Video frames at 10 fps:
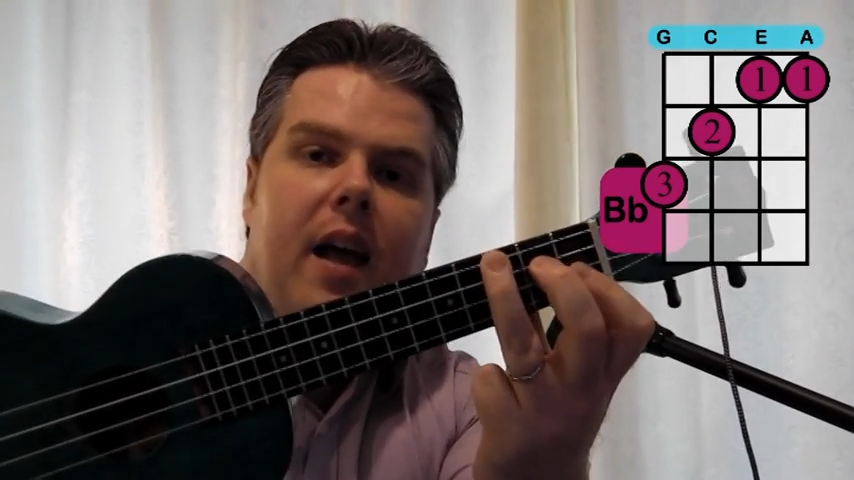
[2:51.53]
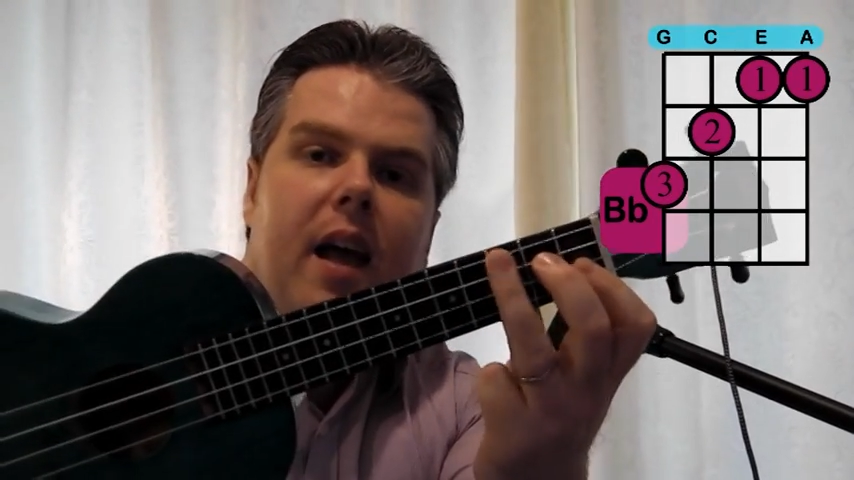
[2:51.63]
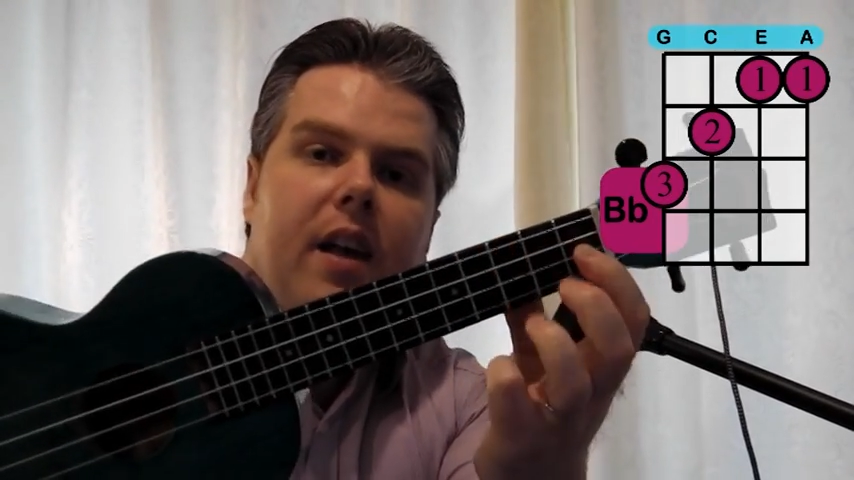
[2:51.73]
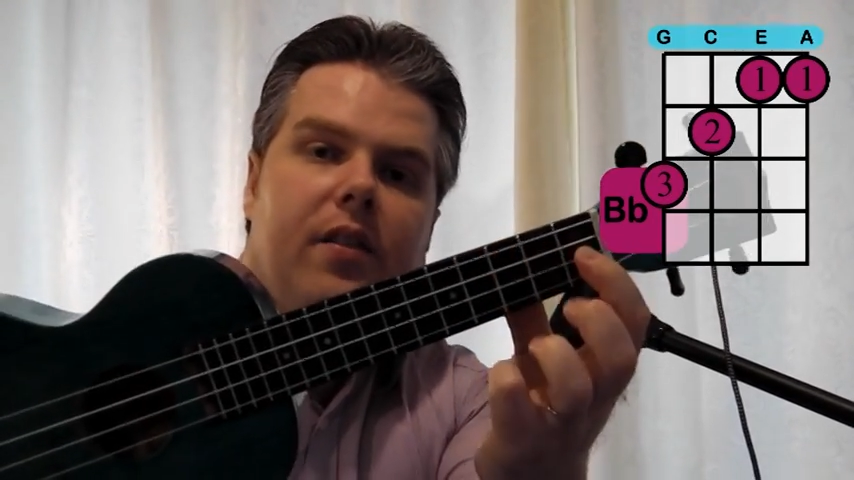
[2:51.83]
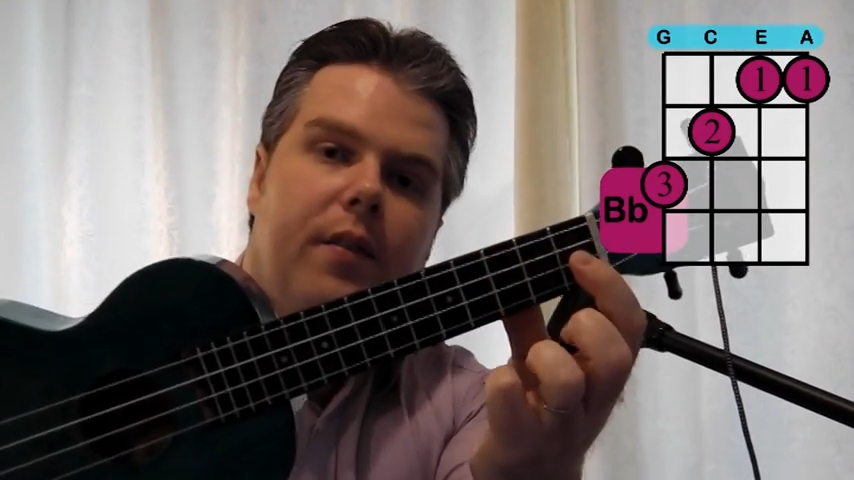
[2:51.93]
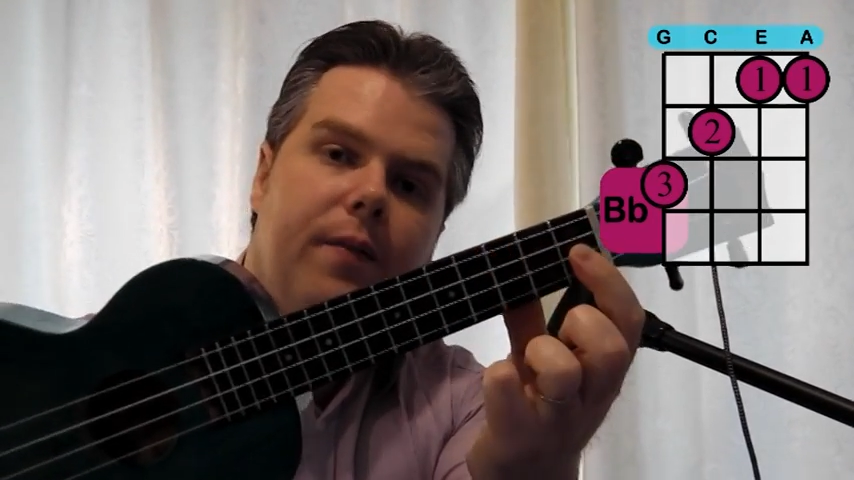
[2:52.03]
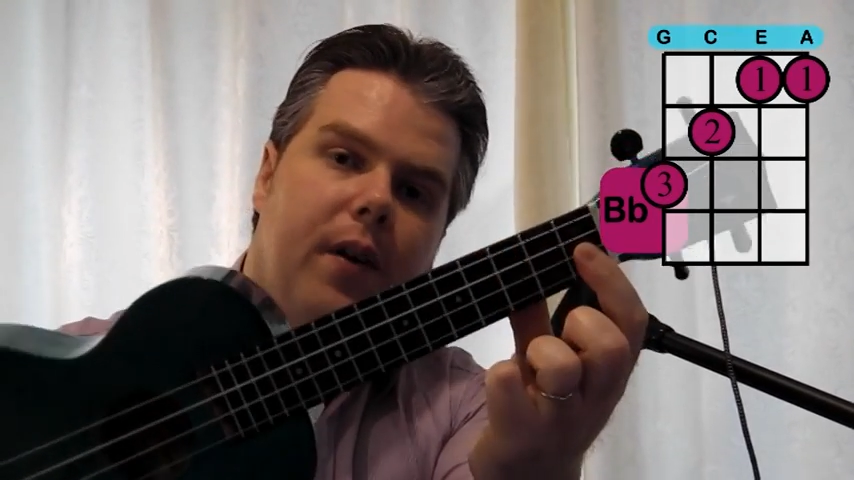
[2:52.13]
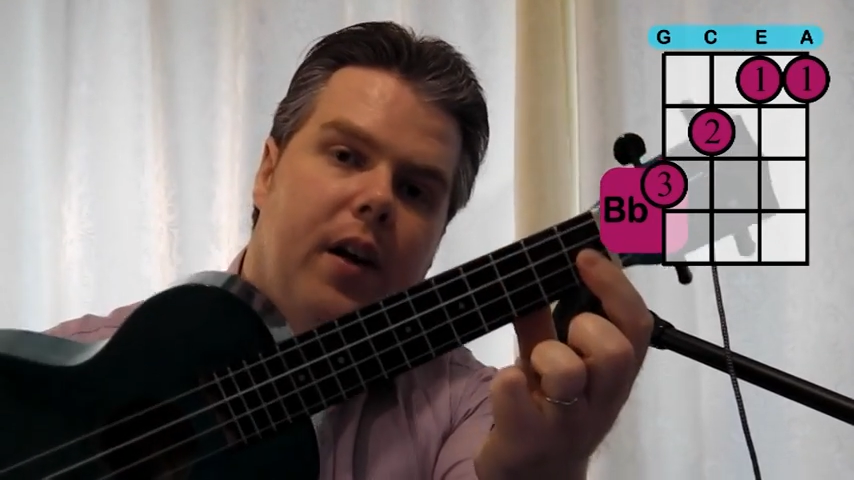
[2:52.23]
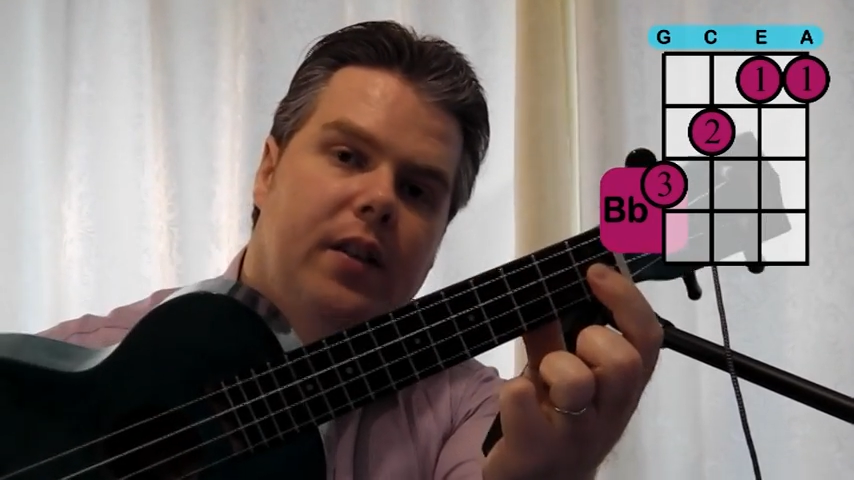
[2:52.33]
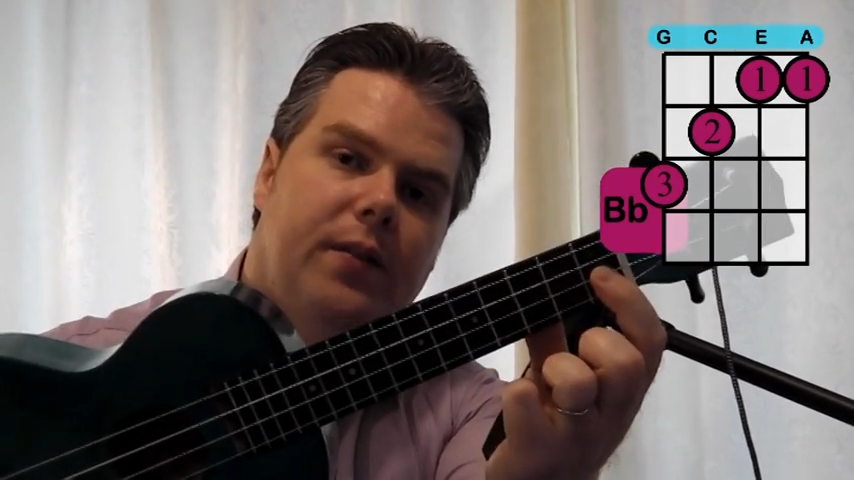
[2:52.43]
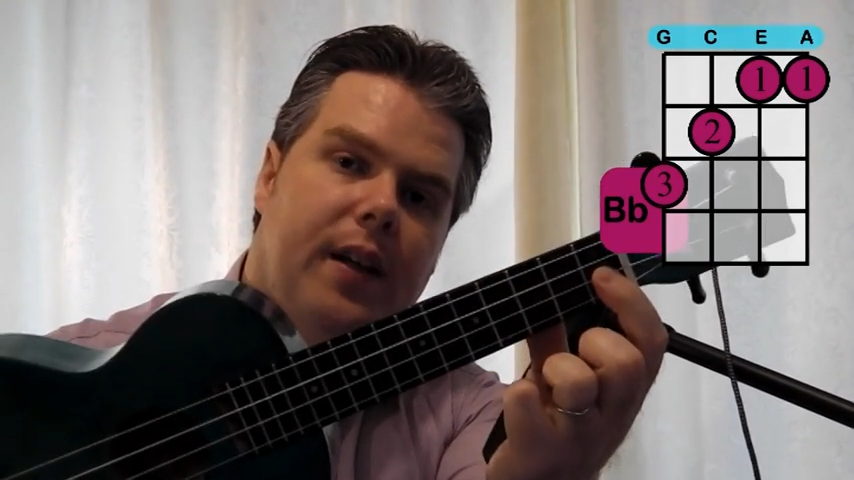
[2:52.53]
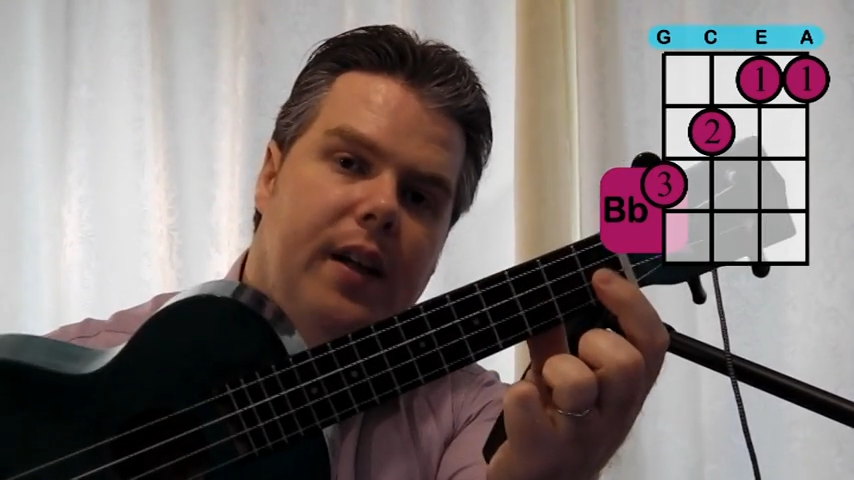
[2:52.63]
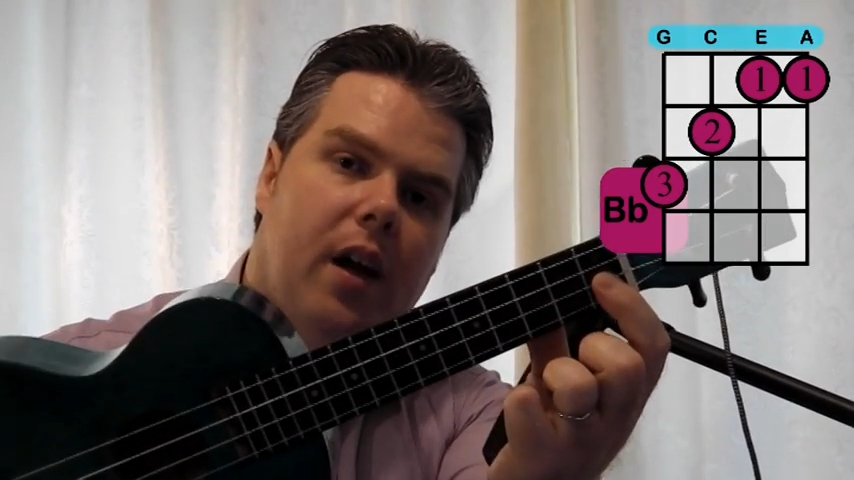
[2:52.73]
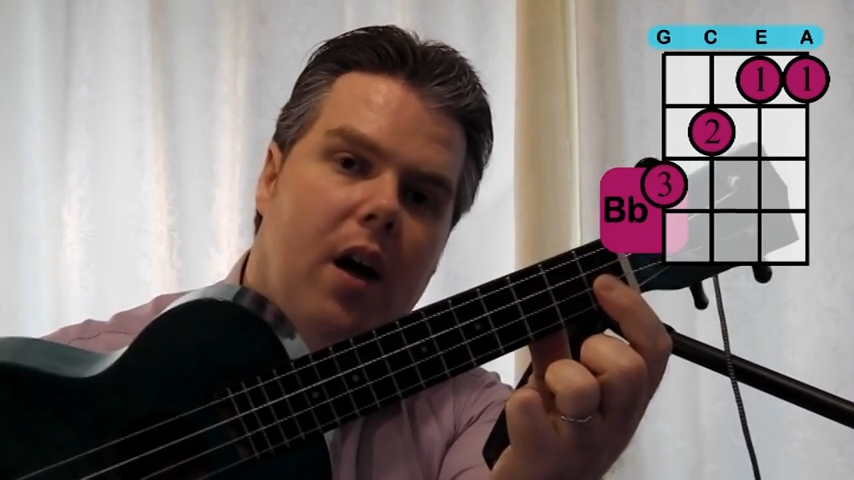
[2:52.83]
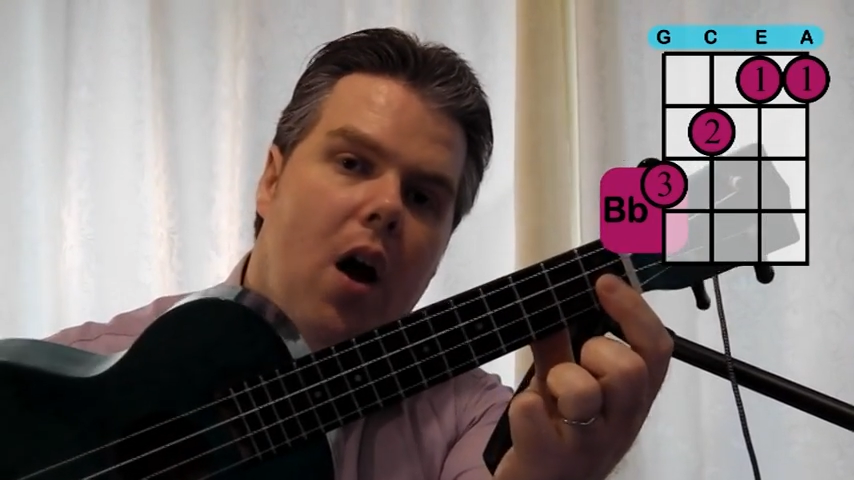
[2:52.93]
It's your first
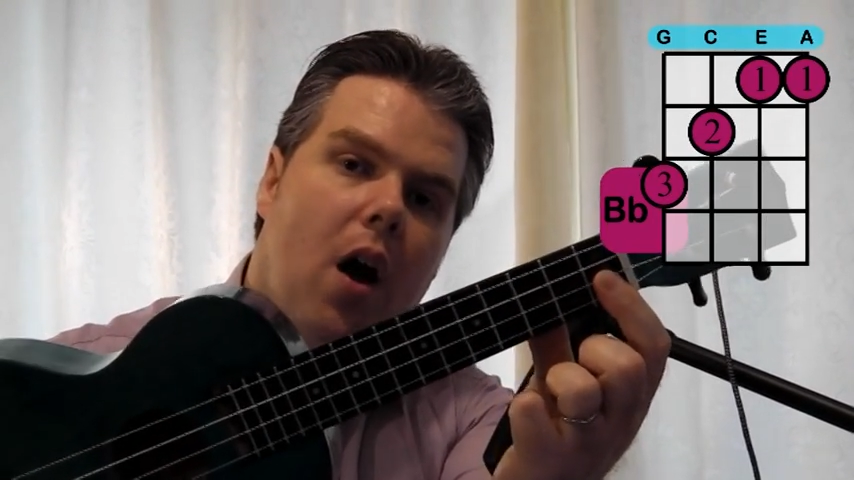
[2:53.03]
finger